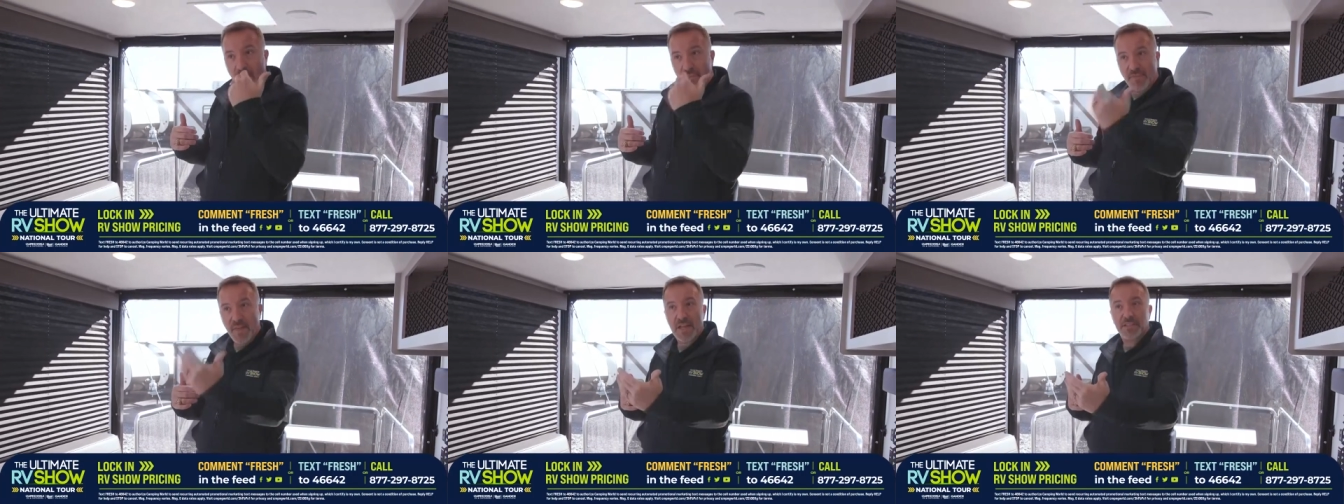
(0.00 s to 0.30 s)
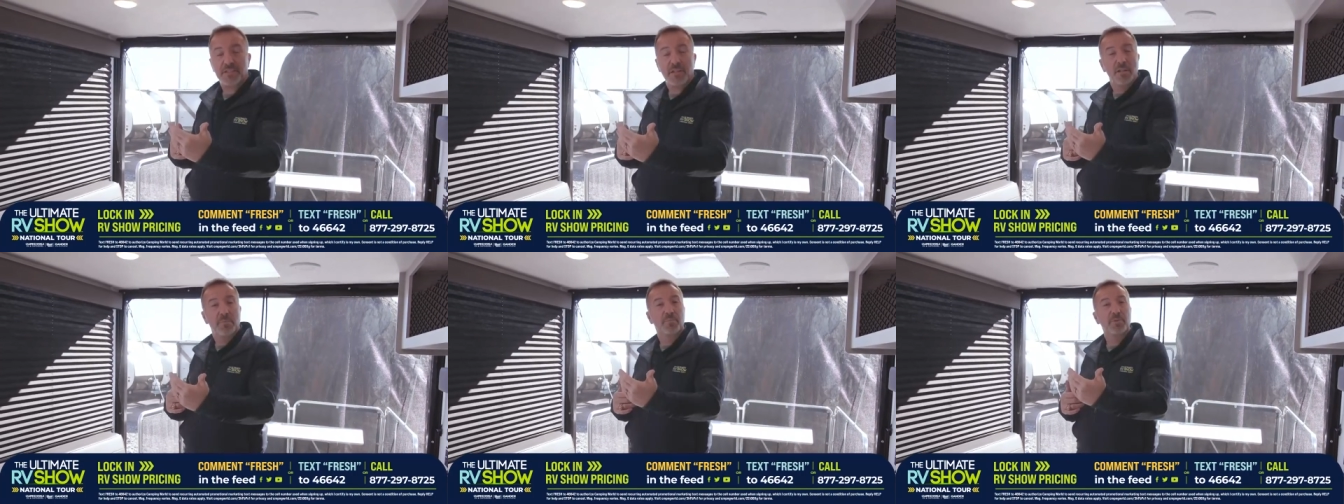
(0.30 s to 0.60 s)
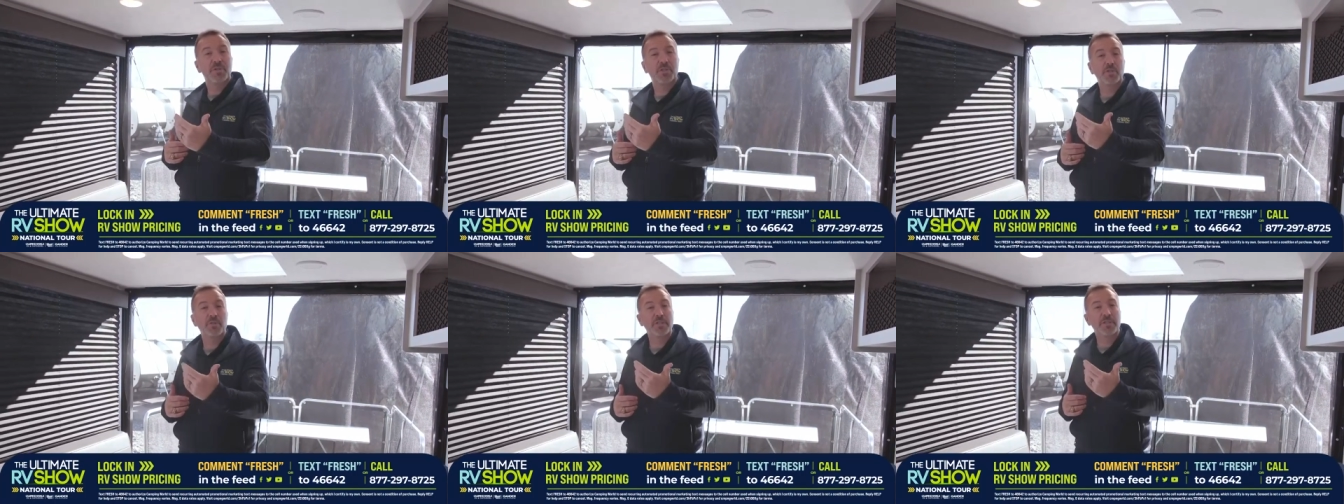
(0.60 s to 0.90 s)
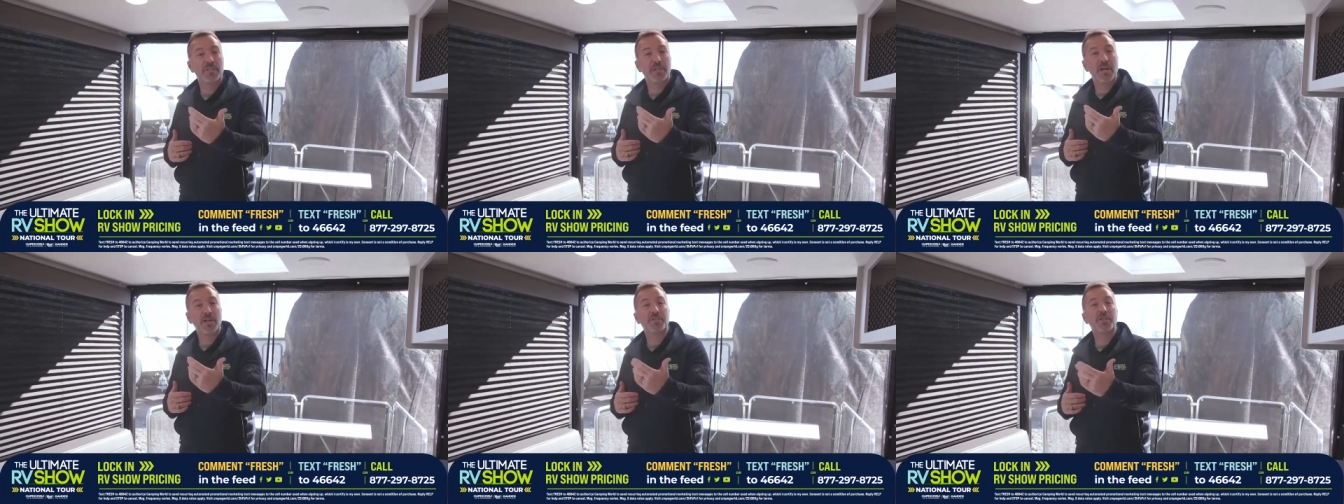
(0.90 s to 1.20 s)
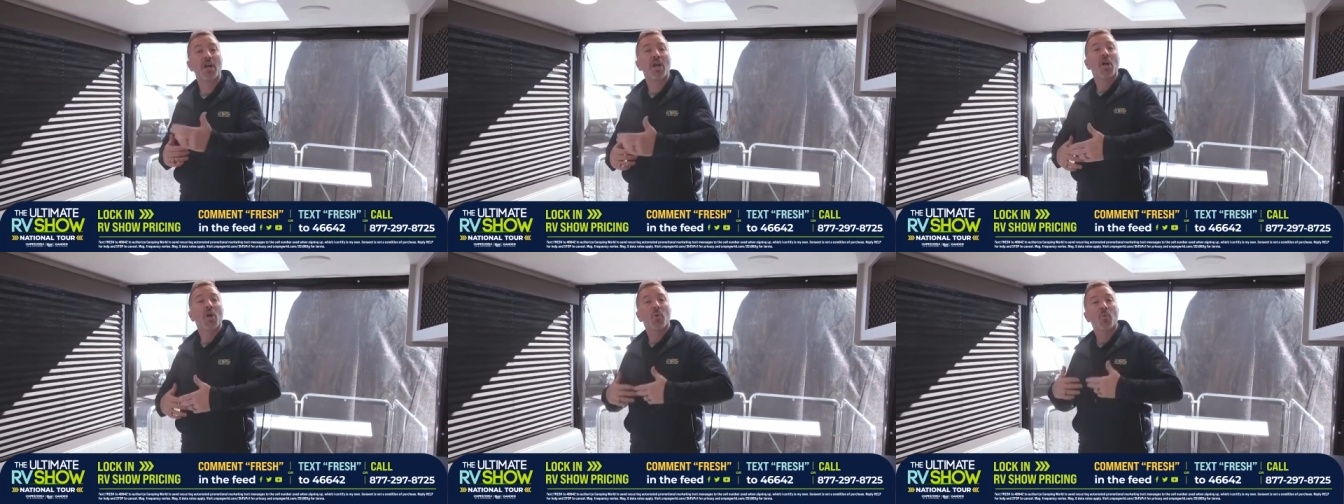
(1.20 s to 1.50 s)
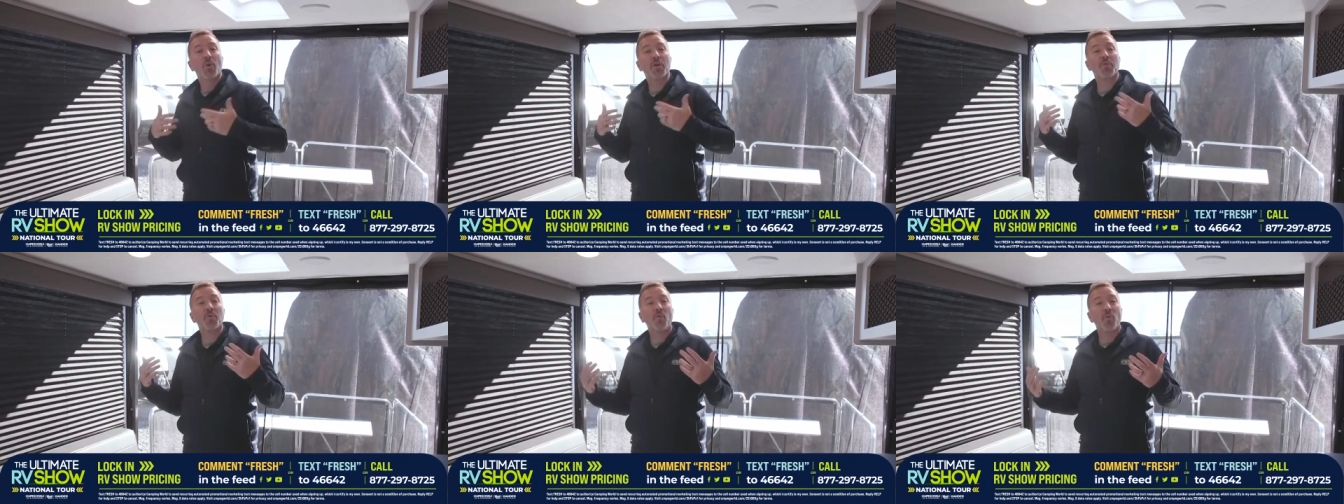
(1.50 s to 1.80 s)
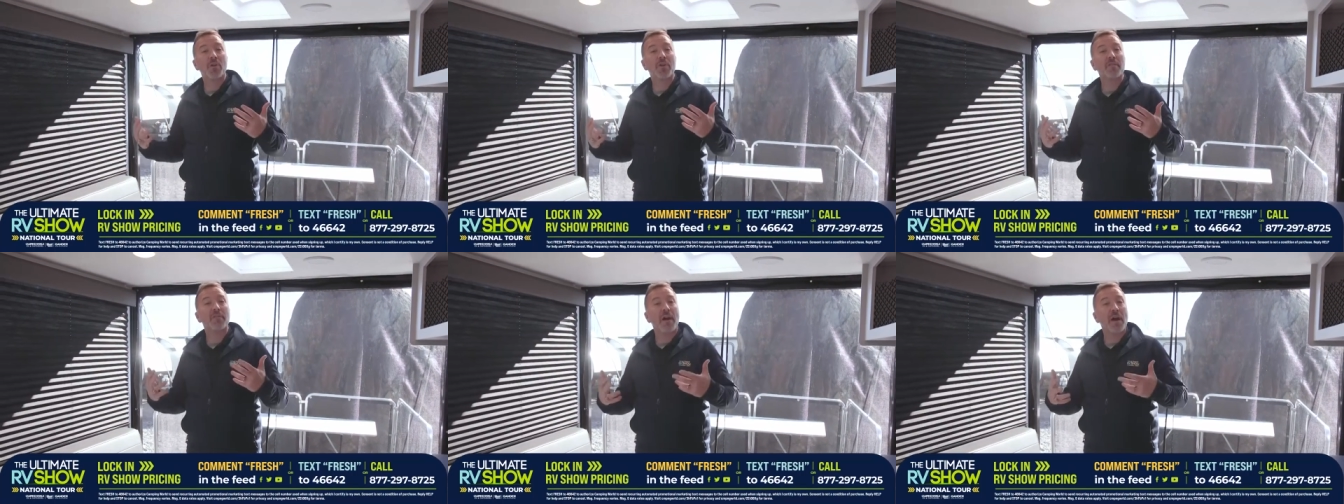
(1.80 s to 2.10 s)
That's going to put you in touch with
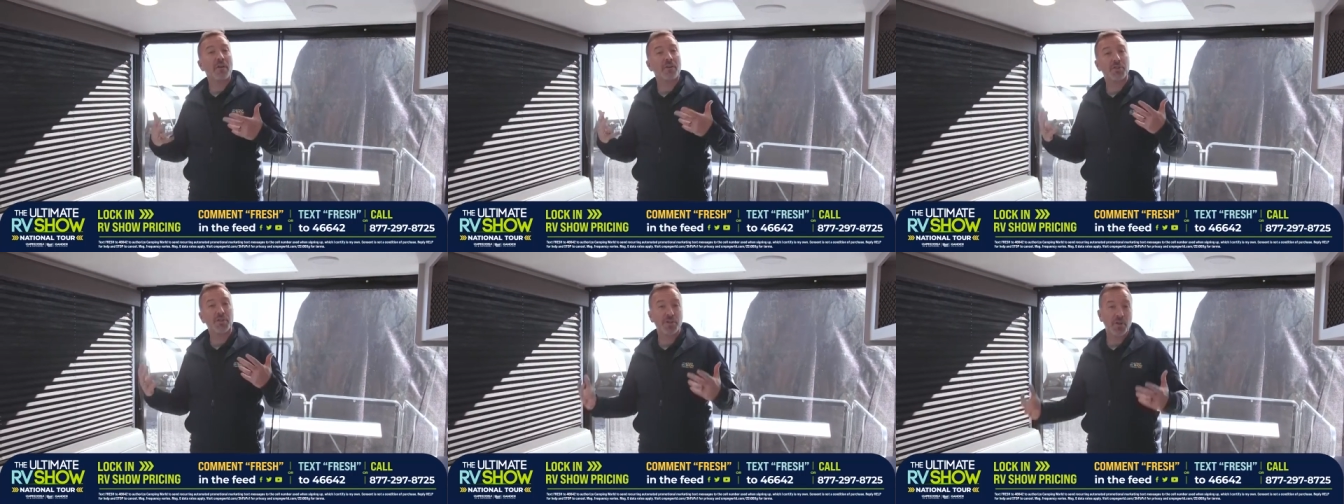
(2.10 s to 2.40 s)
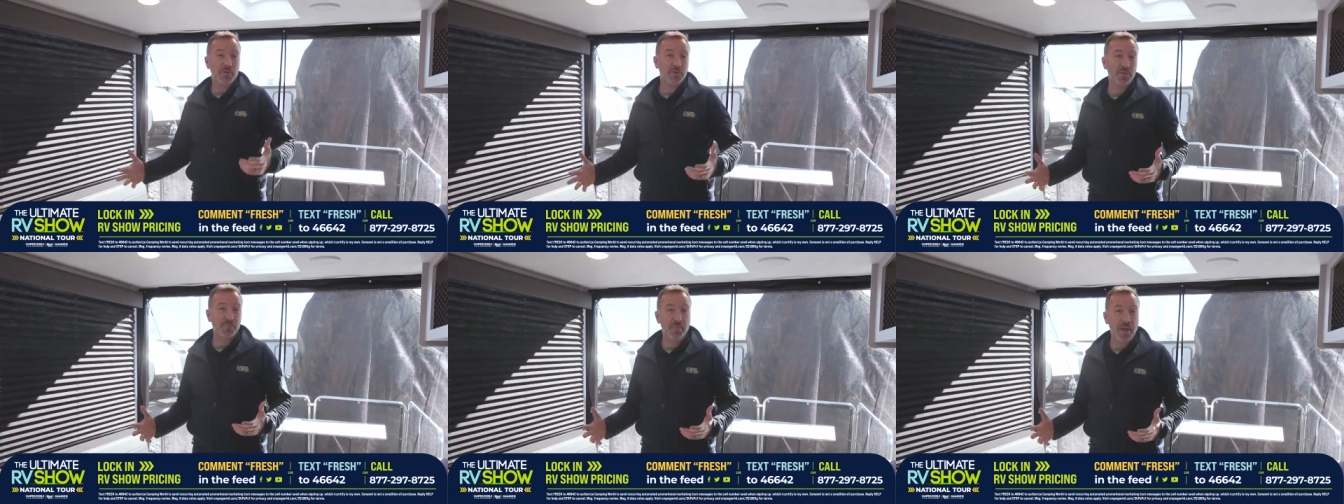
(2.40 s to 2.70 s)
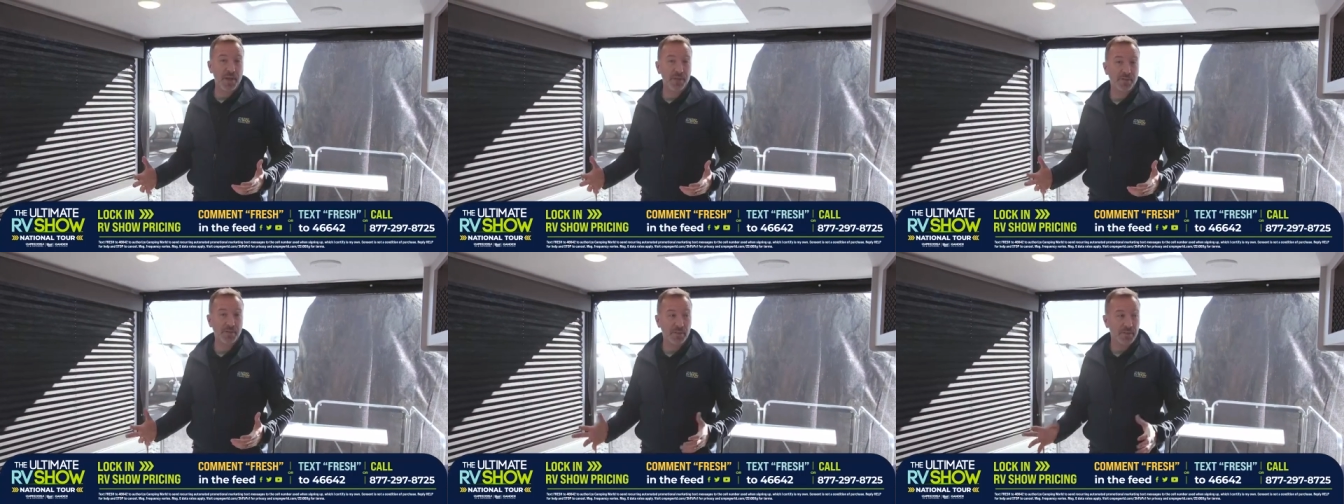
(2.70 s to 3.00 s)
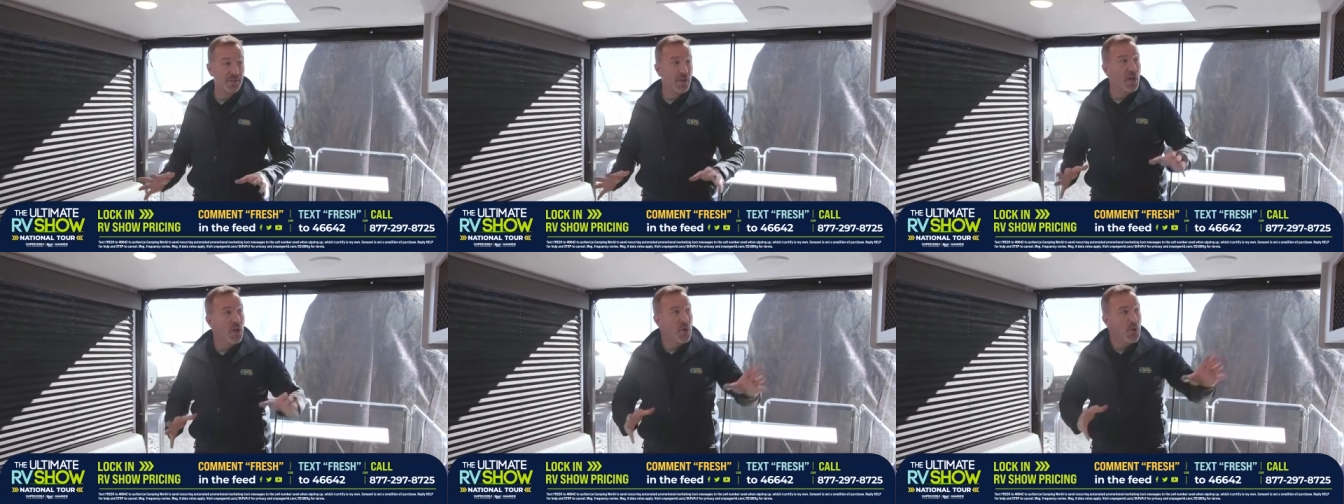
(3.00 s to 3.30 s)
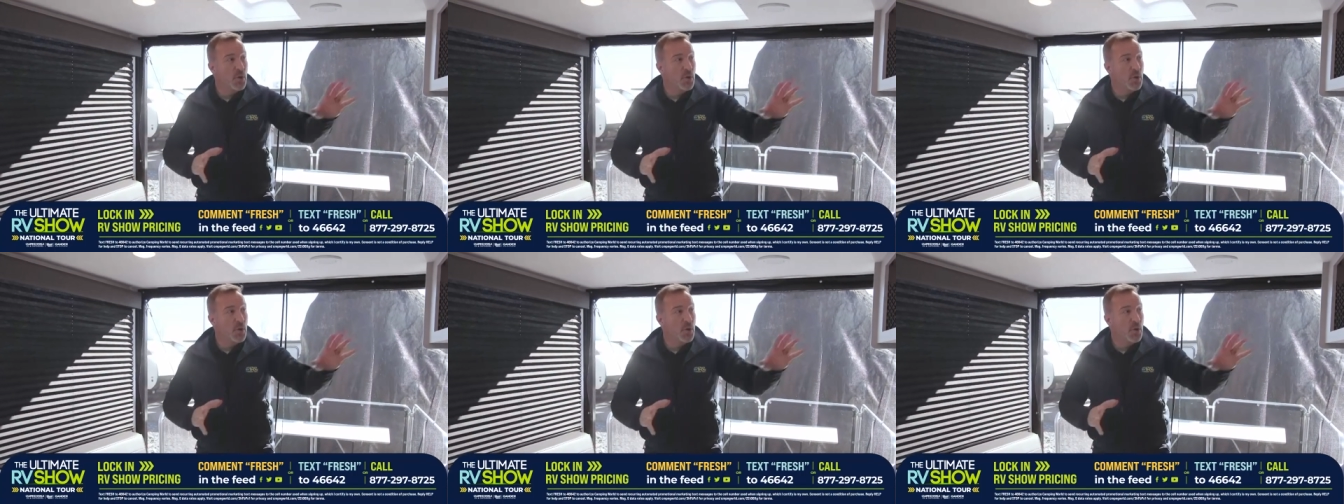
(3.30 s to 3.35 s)
one of our show specialists